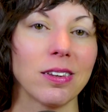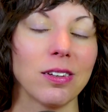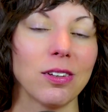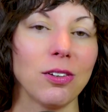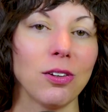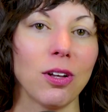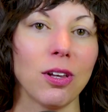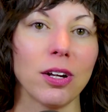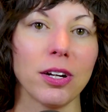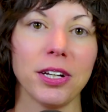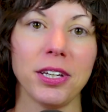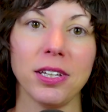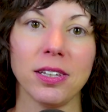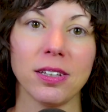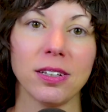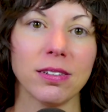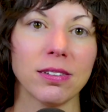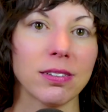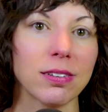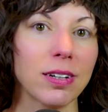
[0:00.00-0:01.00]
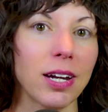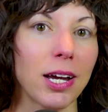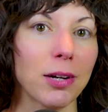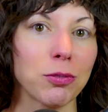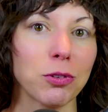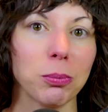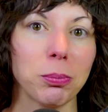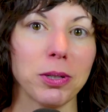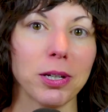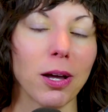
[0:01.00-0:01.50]
Y'all, our healing doesn't have
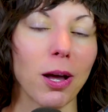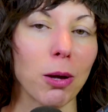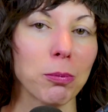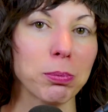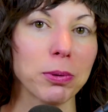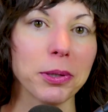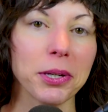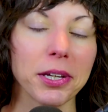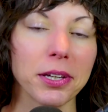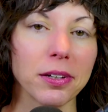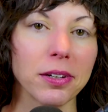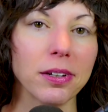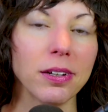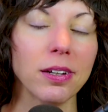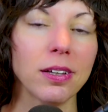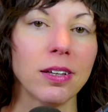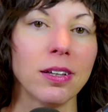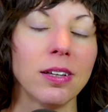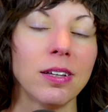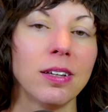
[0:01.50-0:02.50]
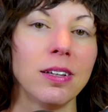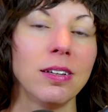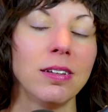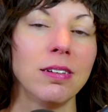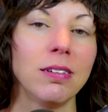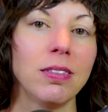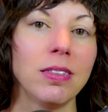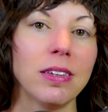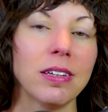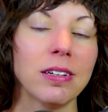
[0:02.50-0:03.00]
to be complicated.
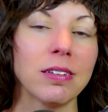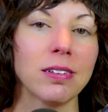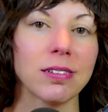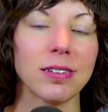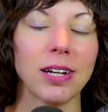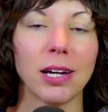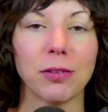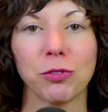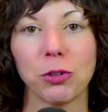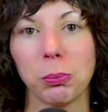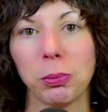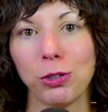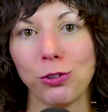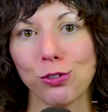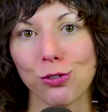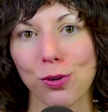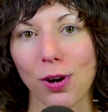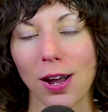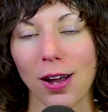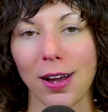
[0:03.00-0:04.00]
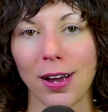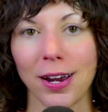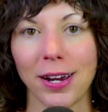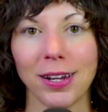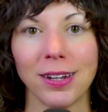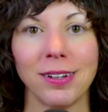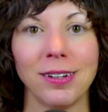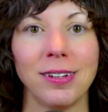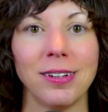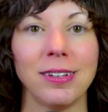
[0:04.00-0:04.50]
It doesn't have to be
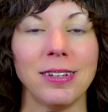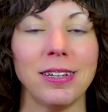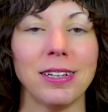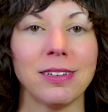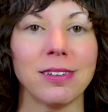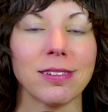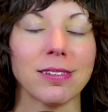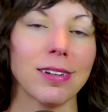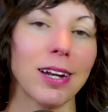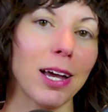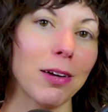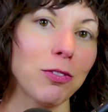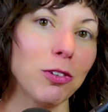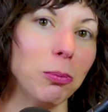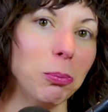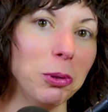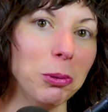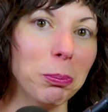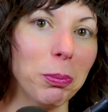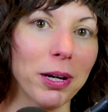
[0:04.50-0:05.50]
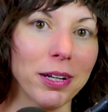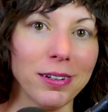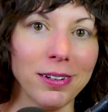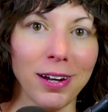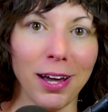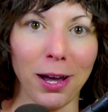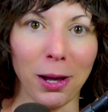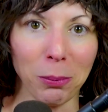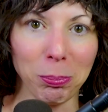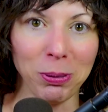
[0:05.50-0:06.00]
dry. It doesn't have to be button
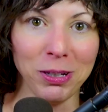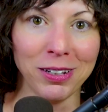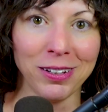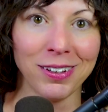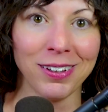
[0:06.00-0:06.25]
up.